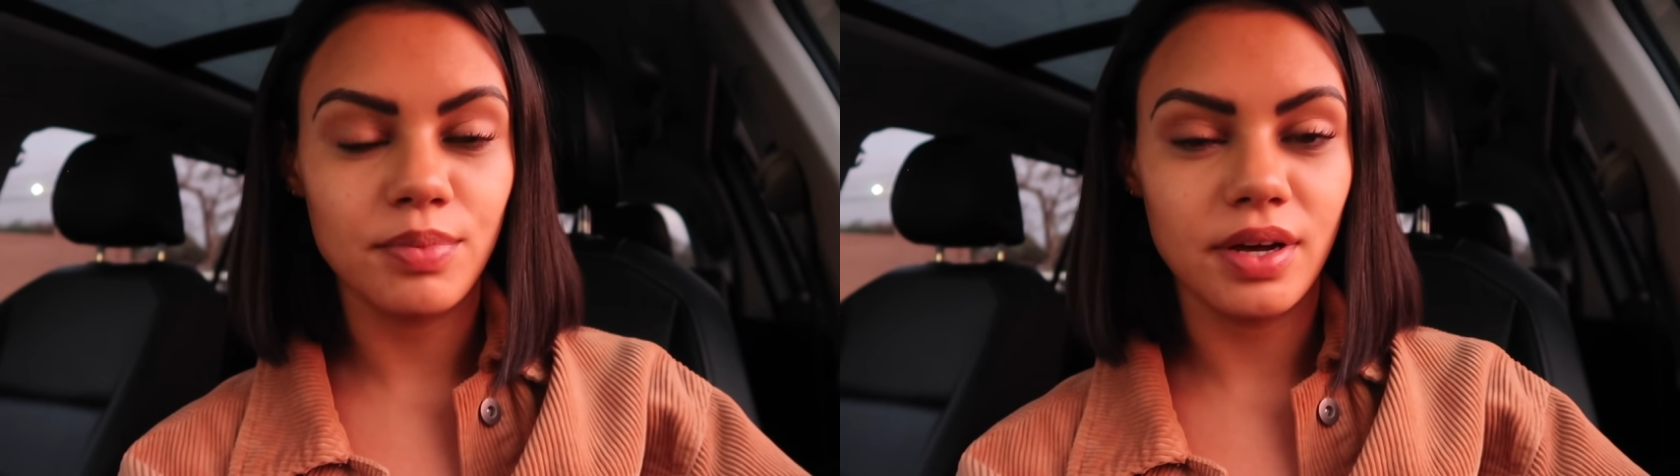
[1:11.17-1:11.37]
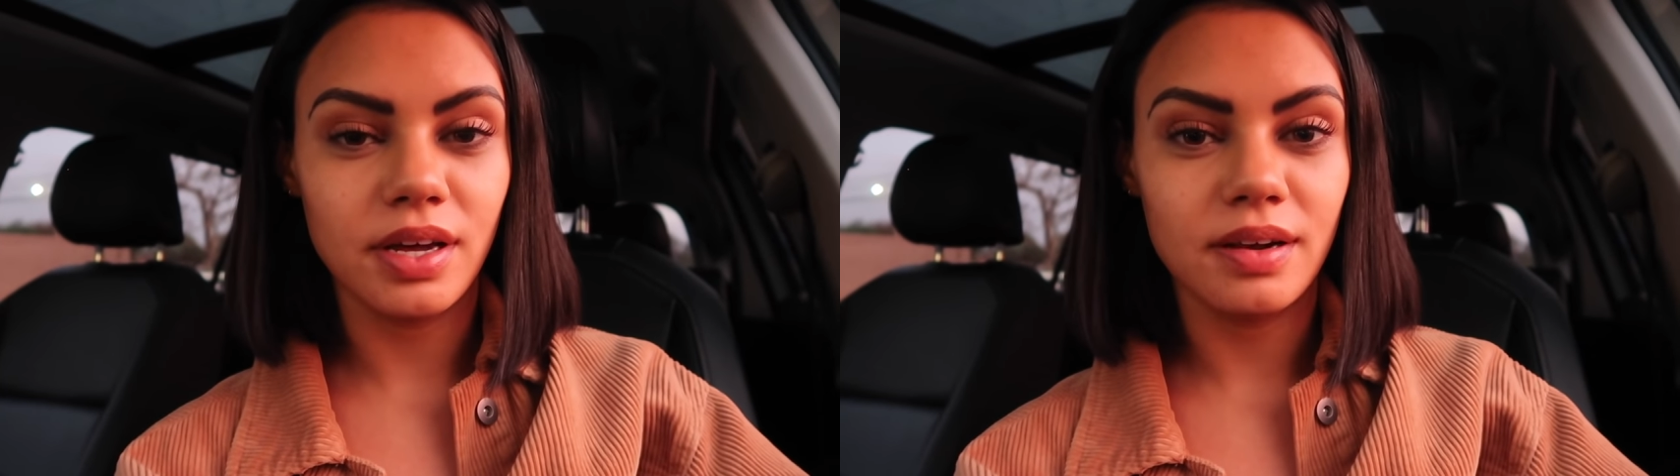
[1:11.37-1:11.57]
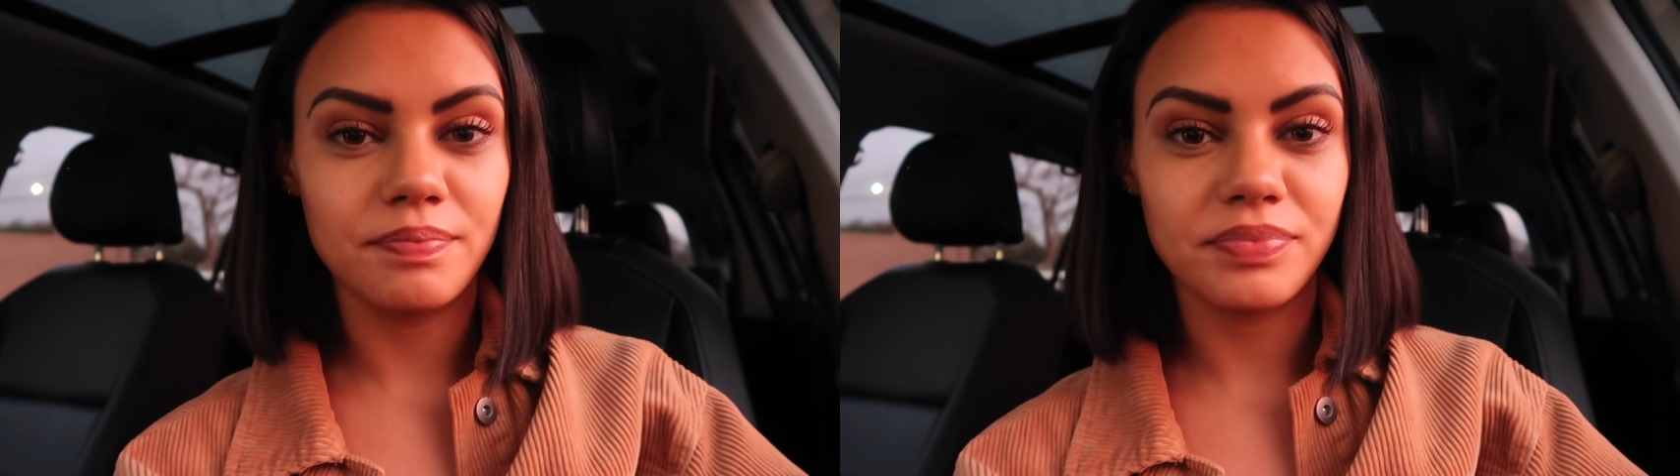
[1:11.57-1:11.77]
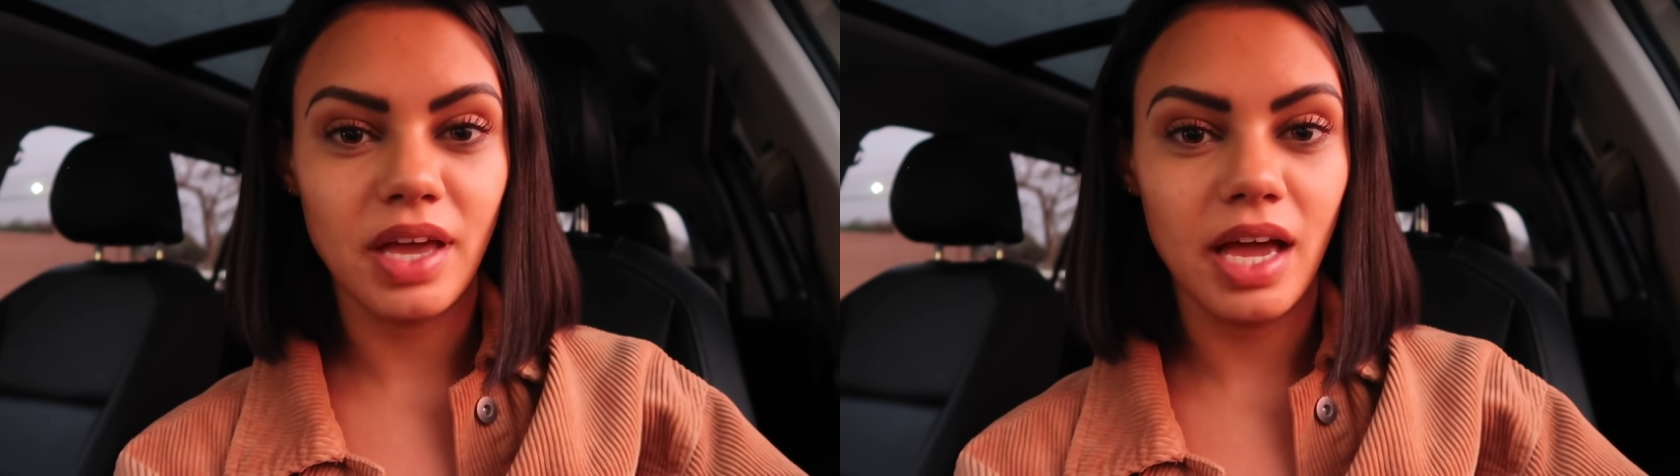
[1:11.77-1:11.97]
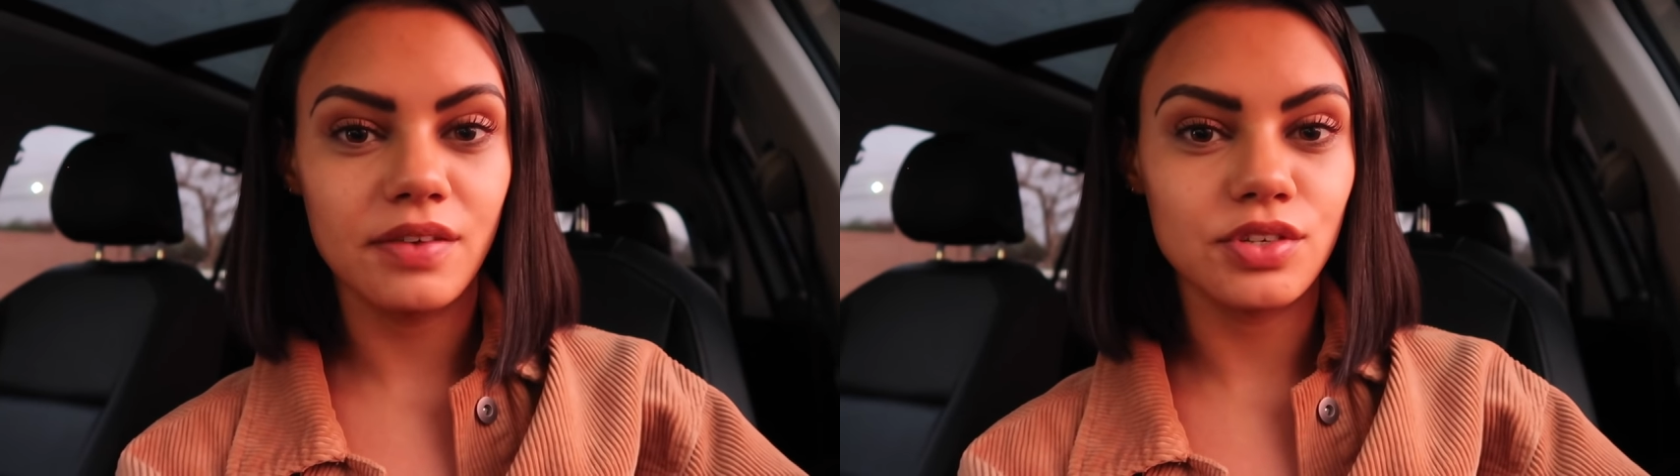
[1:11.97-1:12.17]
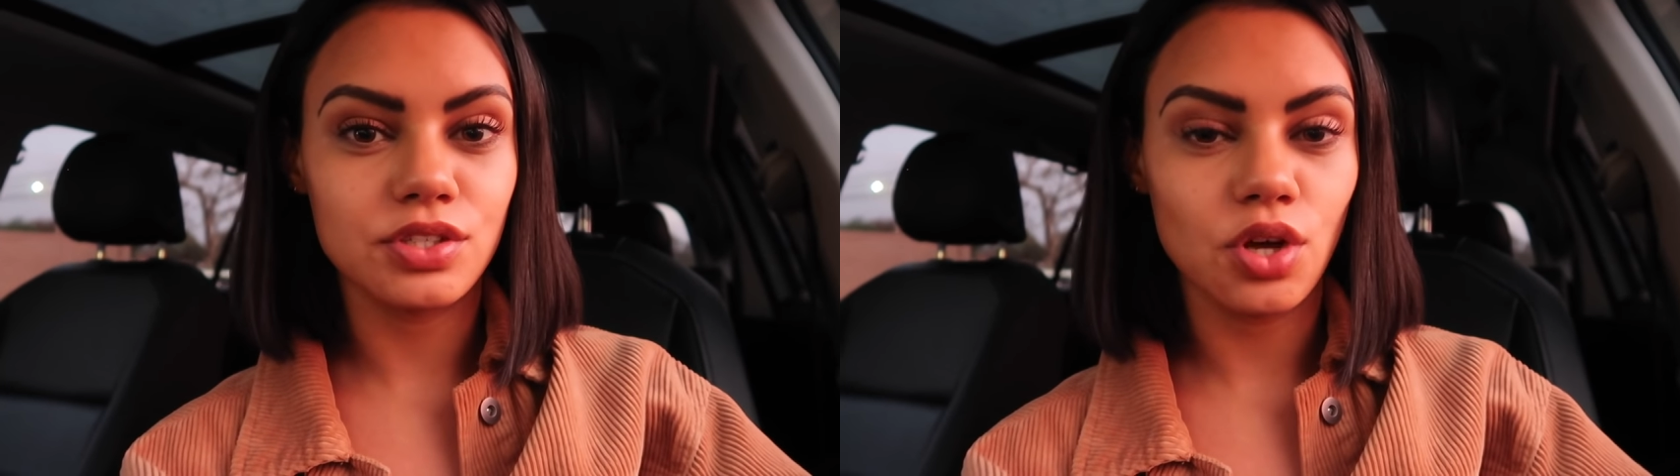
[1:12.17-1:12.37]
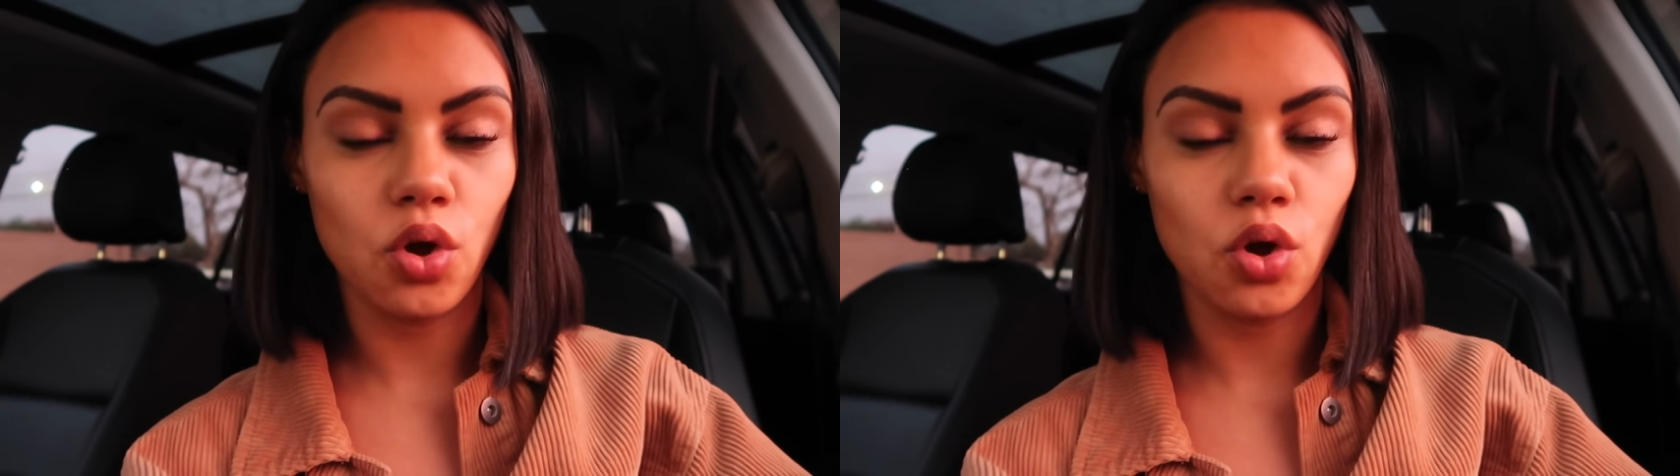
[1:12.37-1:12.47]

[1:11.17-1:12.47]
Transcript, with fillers: but I have just